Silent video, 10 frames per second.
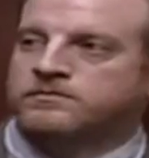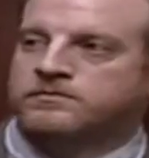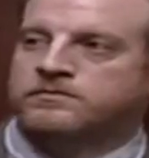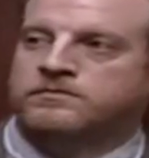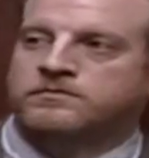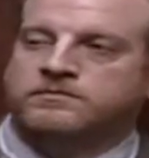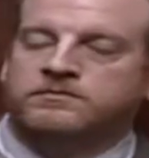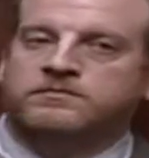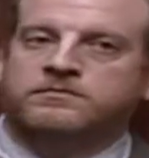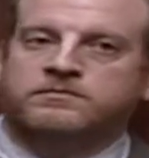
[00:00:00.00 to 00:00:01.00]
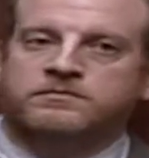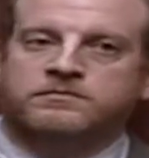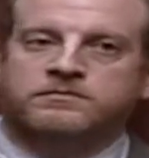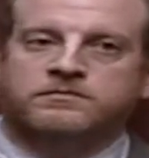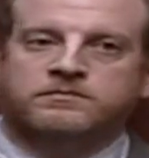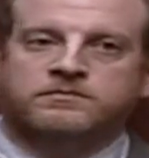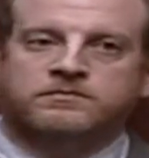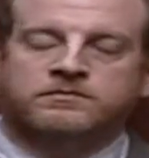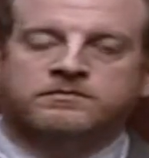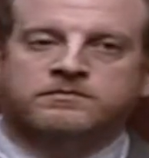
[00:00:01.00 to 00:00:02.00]

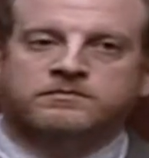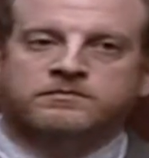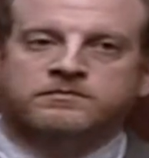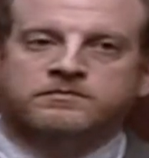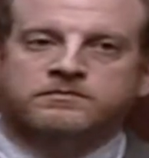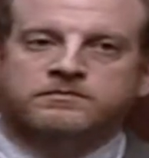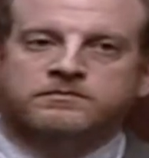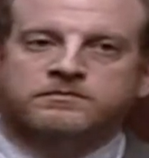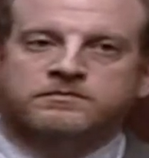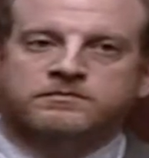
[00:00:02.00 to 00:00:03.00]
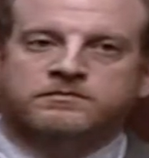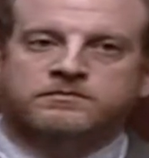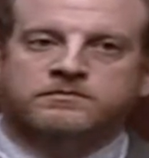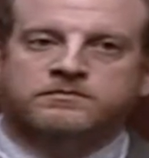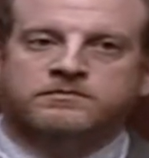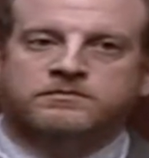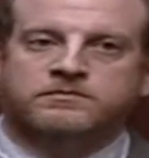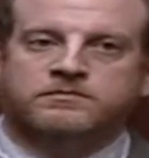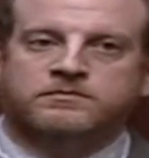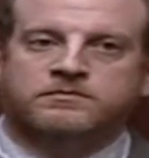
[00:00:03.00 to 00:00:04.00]

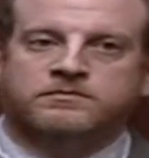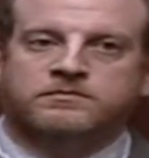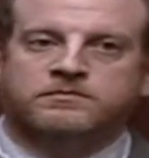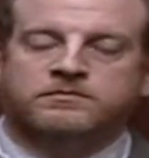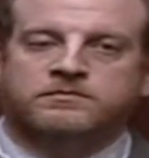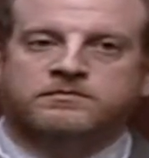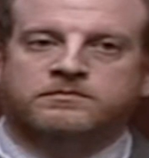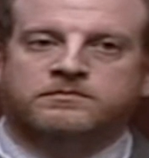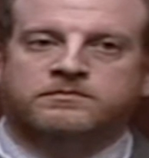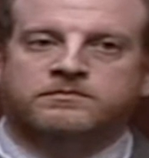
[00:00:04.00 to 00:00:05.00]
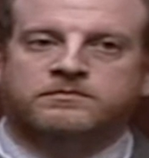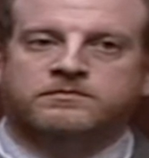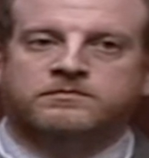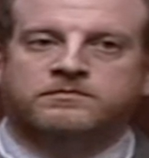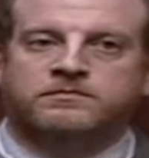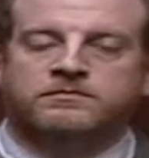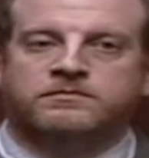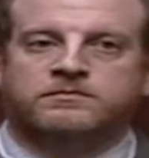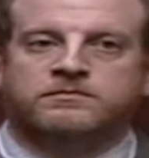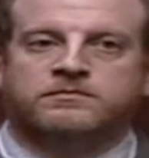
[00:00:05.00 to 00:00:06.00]

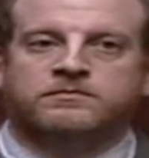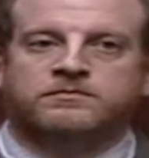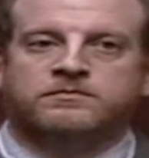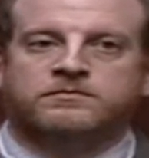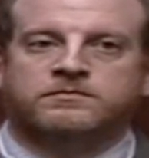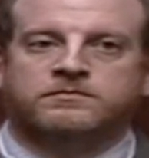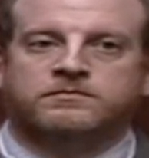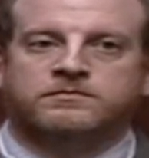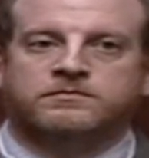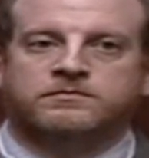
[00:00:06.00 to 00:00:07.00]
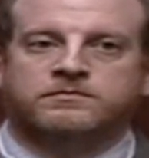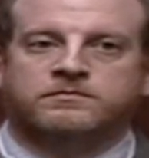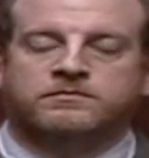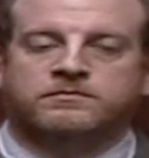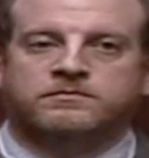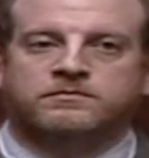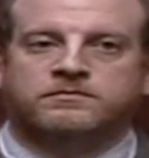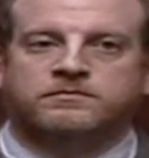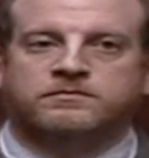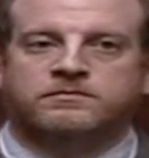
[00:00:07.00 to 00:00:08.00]
This person isn't speaking.